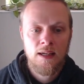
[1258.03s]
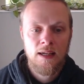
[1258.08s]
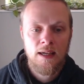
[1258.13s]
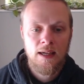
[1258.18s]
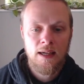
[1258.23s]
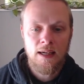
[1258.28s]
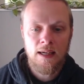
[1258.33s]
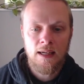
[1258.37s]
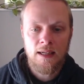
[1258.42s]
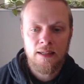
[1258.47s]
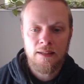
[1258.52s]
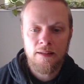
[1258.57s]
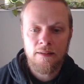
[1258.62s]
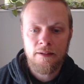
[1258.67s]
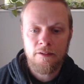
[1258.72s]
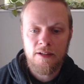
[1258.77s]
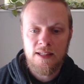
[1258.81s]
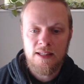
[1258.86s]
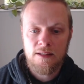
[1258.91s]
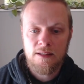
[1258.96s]
And
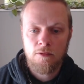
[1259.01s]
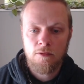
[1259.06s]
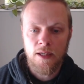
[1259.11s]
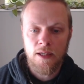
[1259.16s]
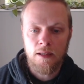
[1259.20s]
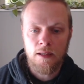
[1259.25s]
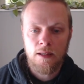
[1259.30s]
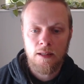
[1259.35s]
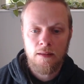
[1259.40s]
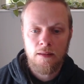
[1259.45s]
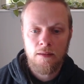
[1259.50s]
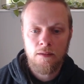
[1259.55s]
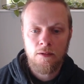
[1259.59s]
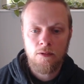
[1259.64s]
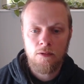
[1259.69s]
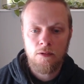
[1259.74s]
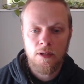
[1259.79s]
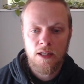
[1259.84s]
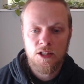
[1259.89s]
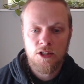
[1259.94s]
there is a way
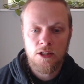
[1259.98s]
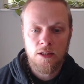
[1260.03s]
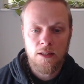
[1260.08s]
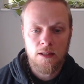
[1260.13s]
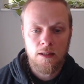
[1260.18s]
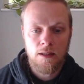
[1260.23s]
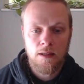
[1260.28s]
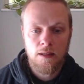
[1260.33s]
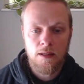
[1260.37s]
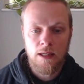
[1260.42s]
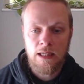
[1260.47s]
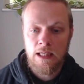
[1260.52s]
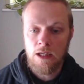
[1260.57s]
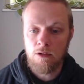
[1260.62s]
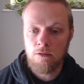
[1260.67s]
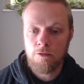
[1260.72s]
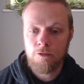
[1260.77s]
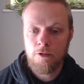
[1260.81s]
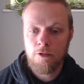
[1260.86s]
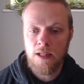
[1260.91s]
to actually
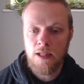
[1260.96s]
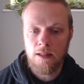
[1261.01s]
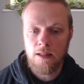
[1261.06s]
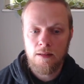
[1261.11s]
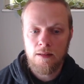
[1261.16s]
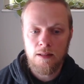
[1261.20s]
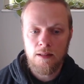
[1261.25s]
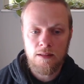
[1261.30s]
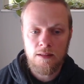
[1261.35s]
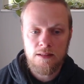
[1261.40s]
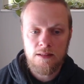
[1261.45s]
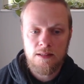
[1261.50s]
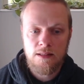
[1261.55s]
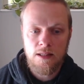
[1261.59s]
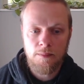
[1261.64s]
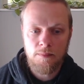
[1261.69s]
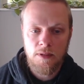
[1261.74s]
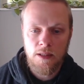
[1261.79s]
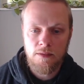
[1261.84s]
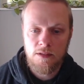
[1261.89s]
account for that, and it's
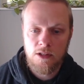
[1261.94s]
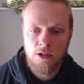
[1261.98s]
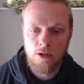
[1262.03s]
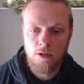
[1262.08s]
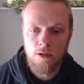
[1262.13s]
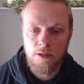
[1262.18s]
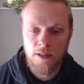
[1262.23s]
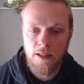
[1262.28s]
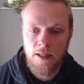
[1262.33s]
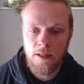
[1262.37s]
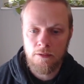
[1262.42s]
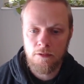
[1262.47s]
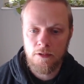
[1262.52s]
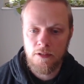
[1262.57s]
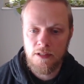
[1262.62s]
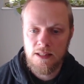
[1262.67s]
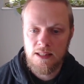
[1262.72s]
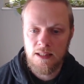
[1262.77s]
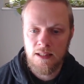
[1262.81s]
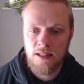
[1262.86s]
sometimes called
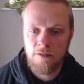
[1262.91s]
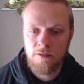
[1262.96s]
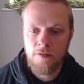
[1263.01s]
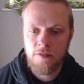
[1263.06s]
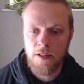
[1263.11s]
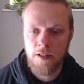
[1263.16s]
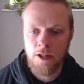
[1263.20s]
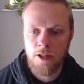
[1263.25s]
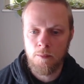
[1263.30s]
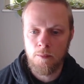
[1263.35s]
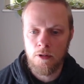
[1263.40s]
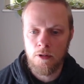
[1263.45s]
errors in variable